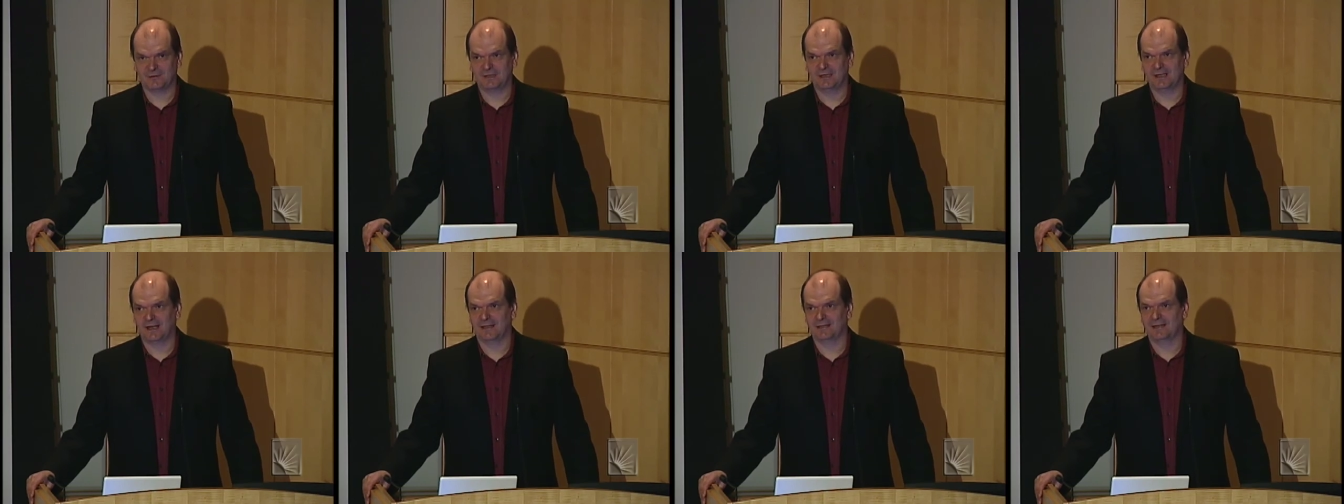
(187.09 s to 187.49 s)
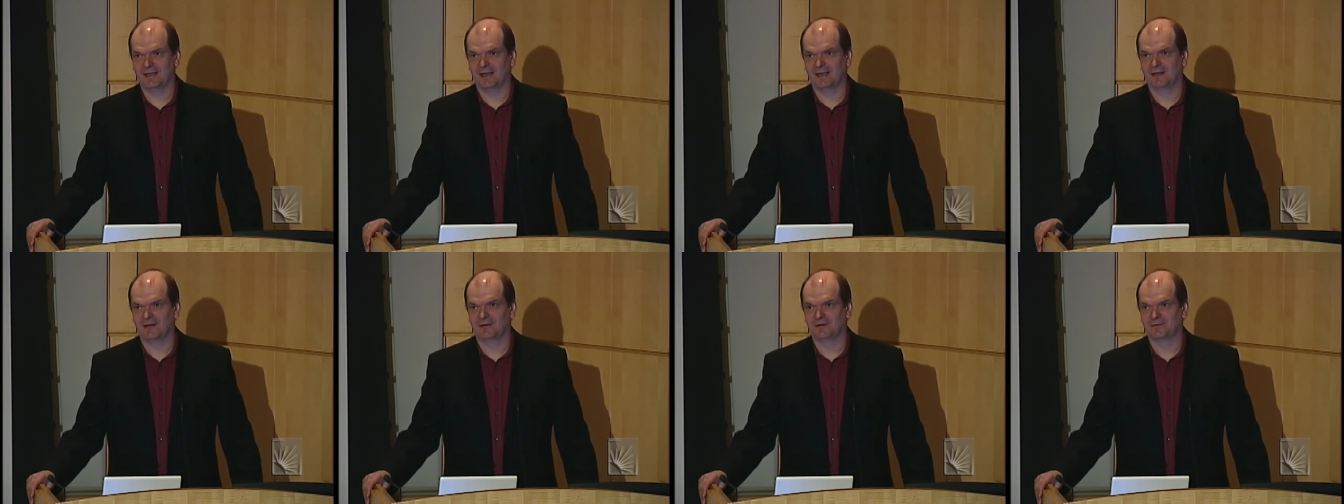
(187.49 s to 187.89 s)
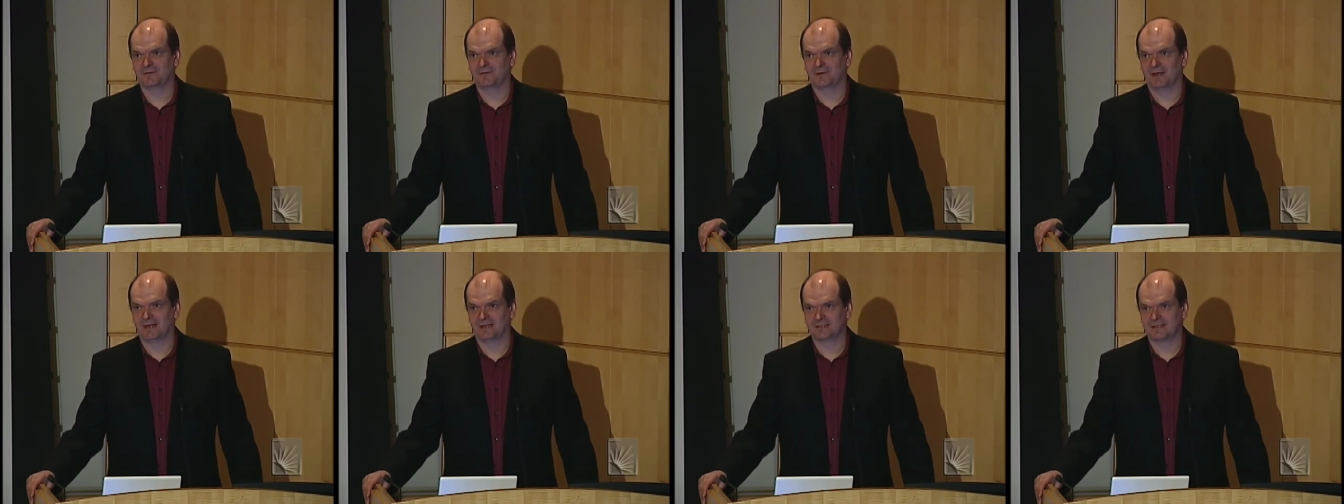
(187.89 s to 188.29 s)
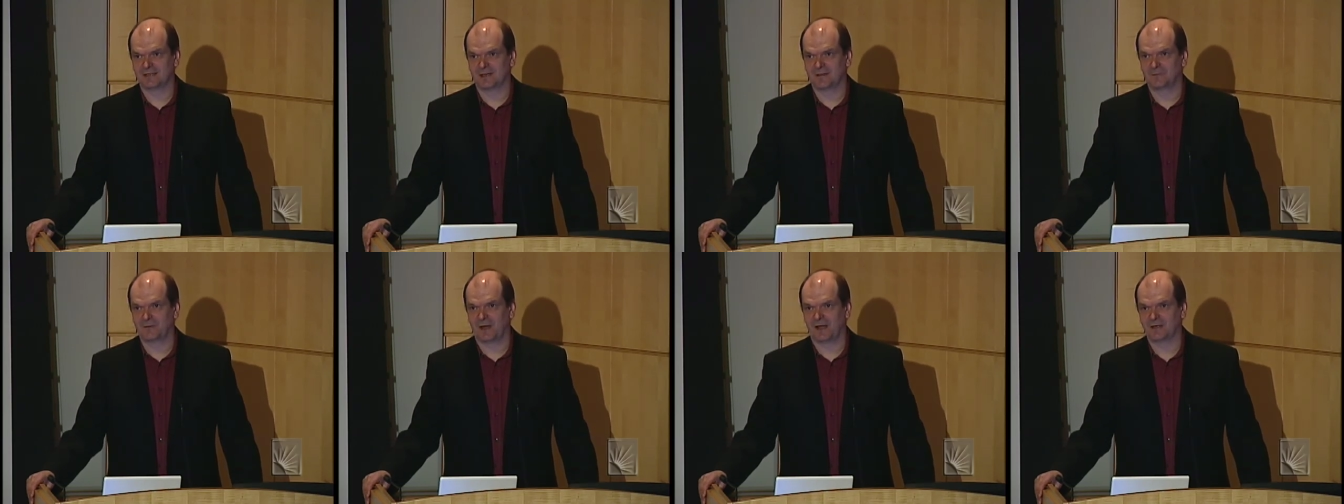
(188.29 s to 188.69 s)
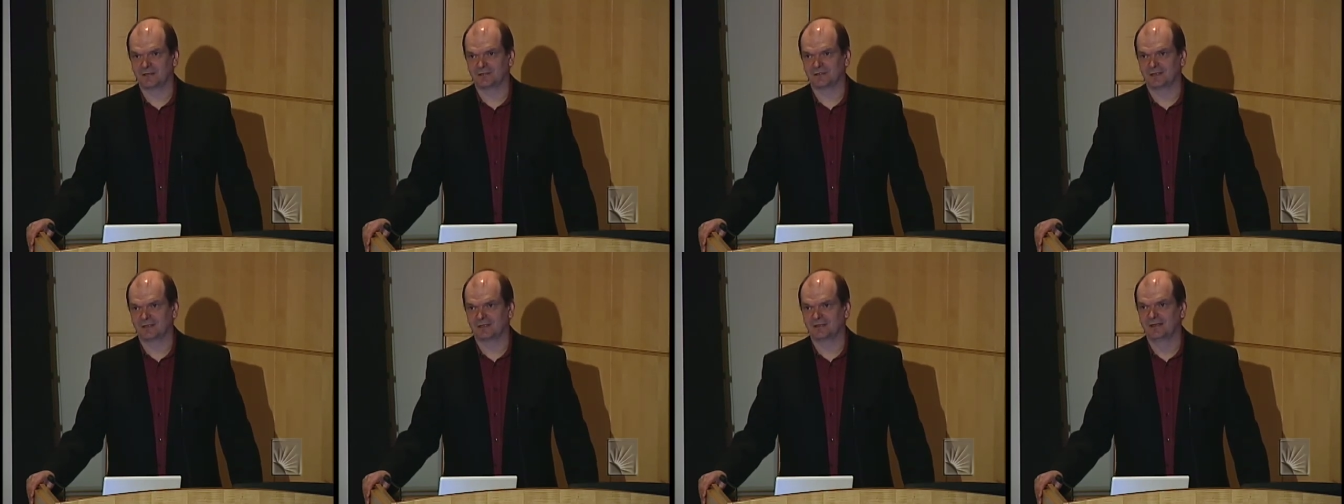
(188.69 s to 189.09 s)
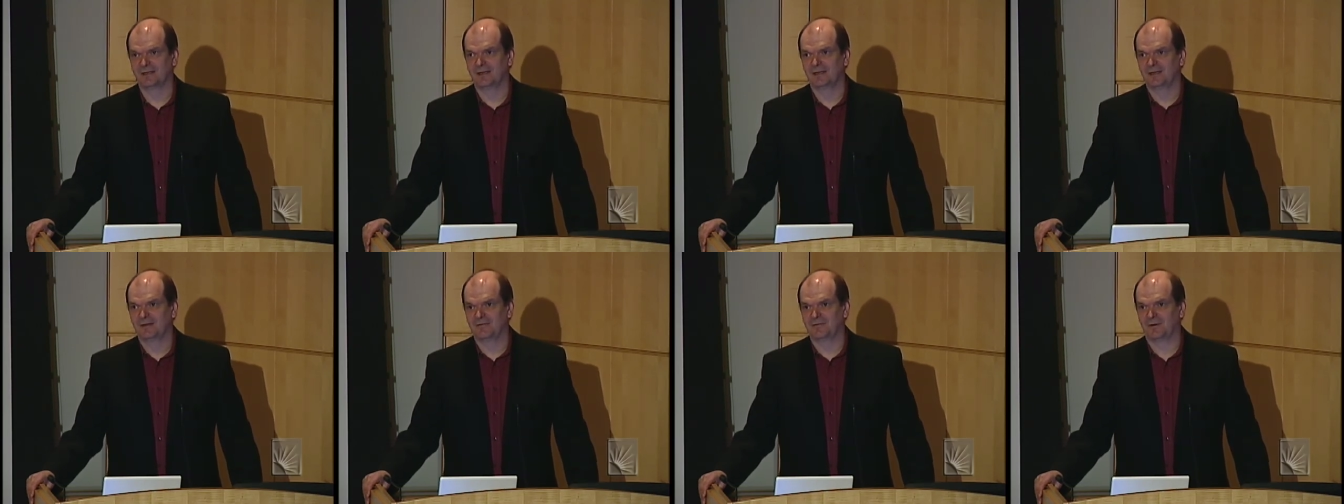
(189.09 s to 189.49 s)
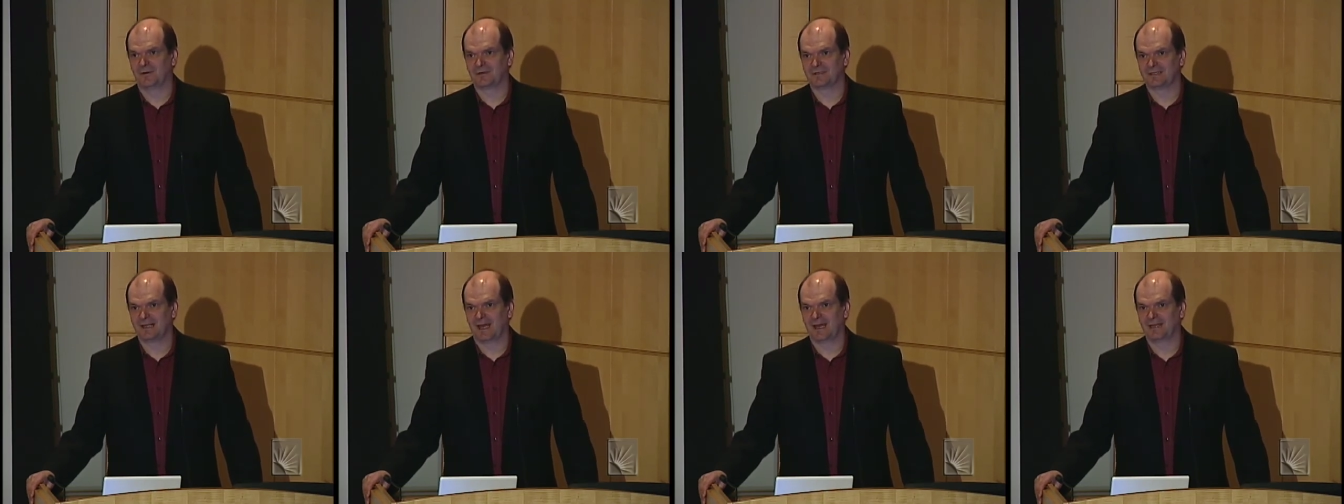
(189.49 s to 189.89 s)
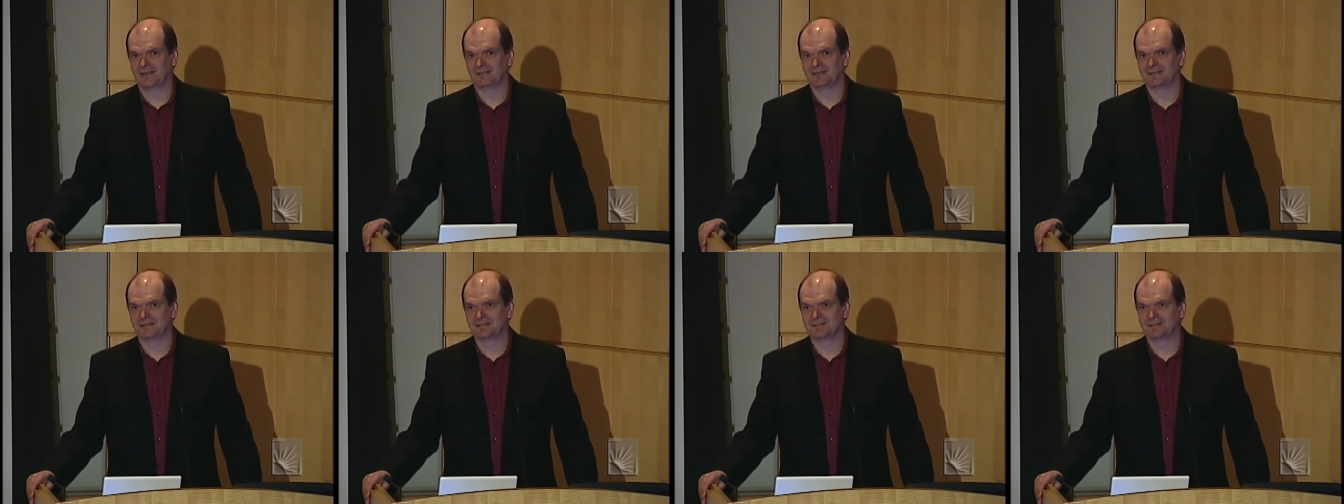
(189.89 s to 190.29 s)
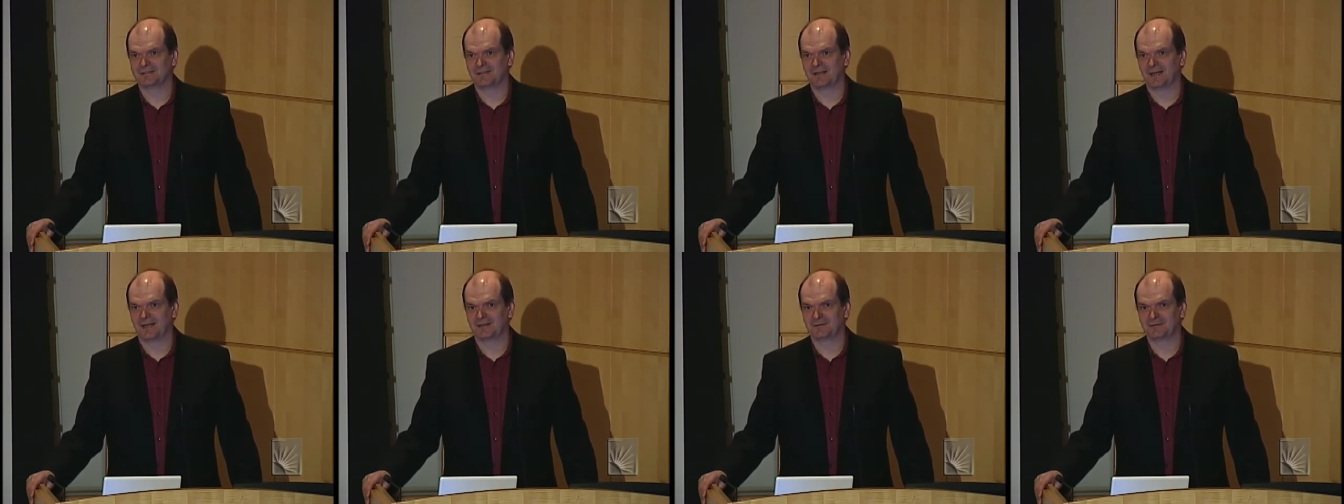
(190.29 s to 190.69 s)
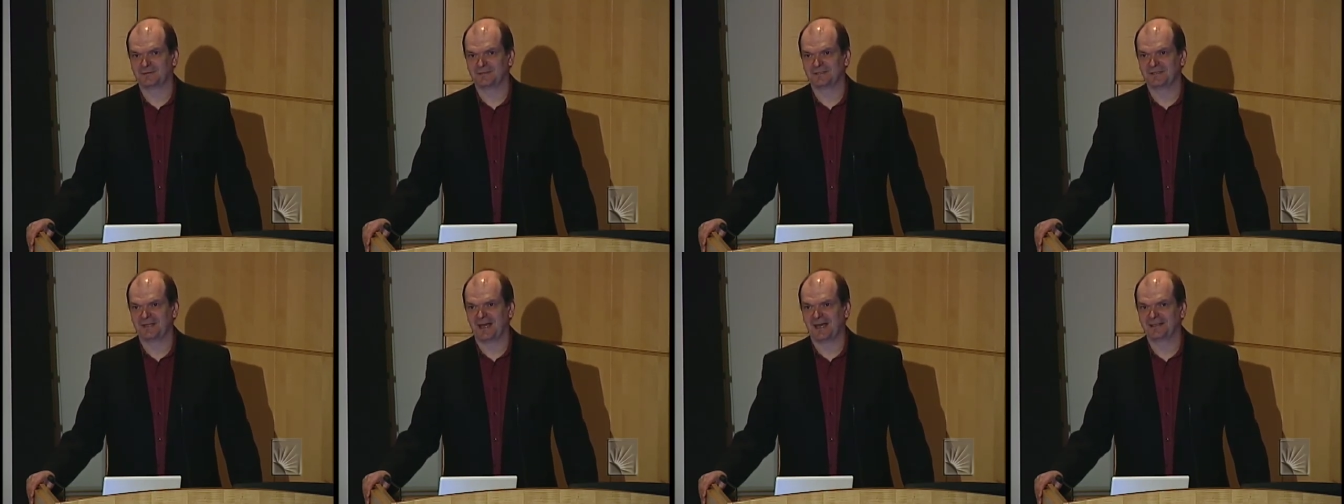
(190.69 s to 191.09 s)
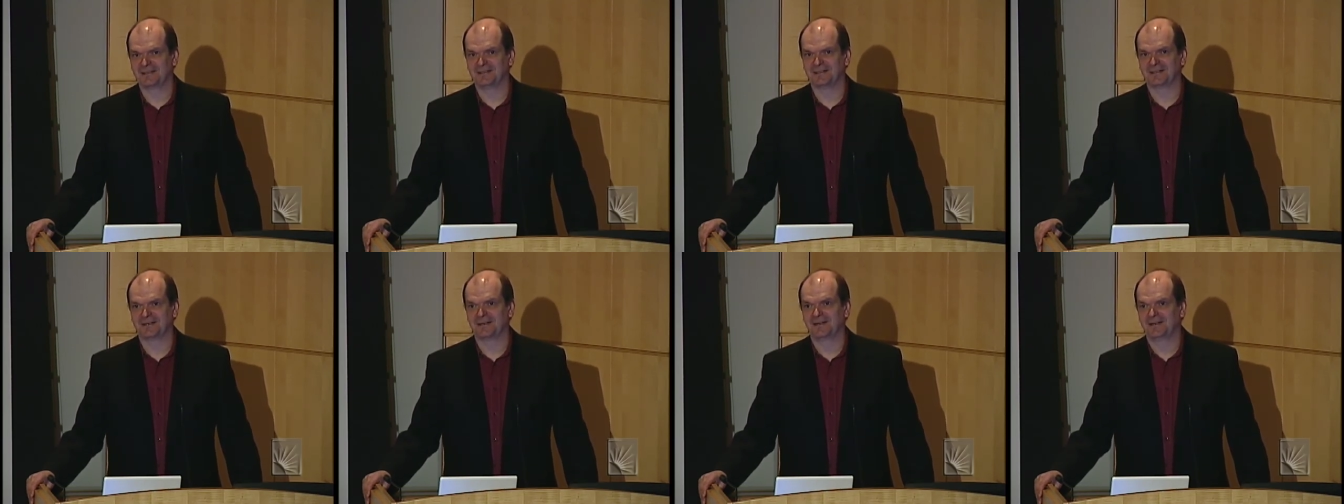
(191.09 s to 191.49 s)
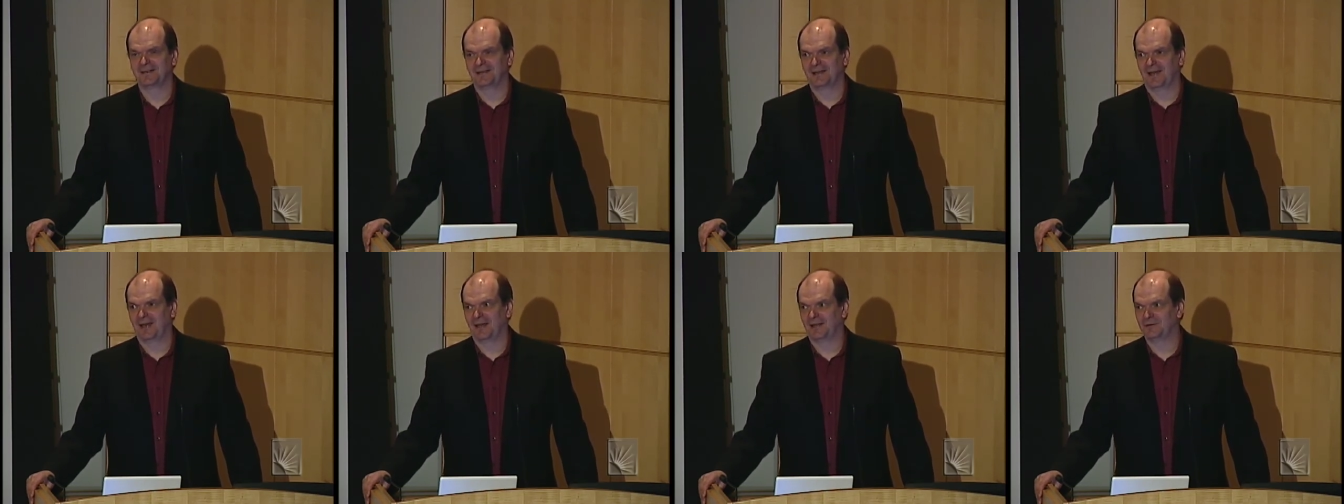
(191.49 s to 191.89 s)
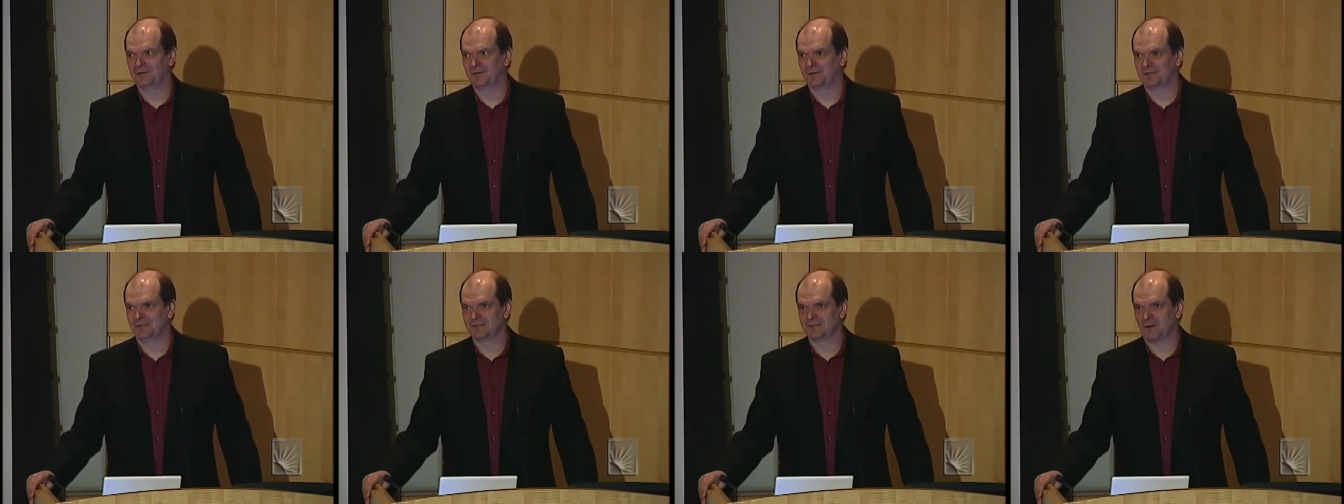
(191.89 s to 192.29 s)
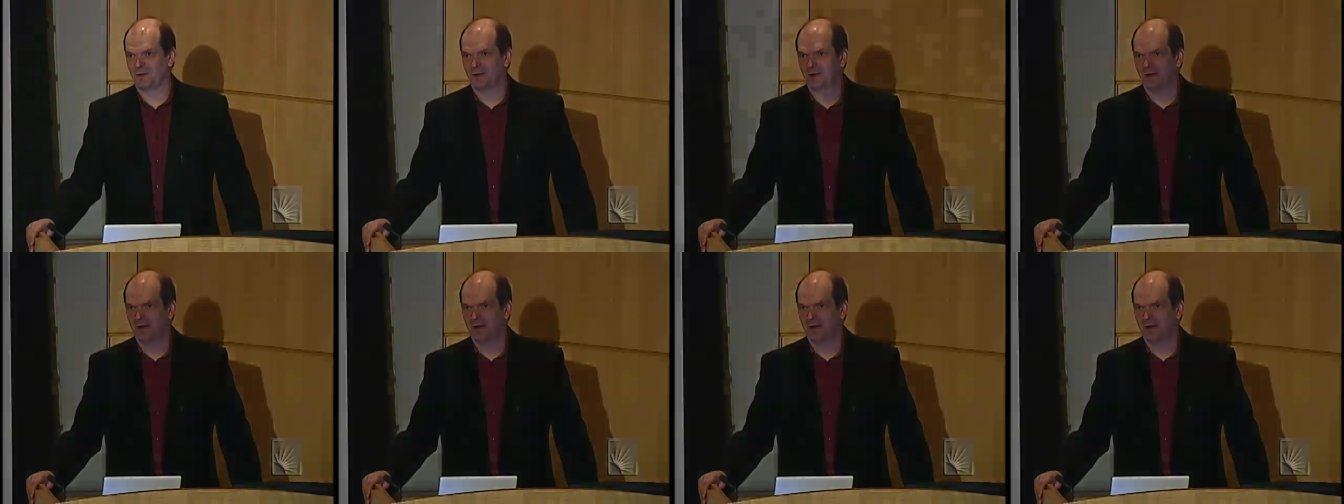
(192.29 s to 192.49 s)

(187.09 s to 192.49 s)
really a day of uh, celebration for scientists uh, to see other doing so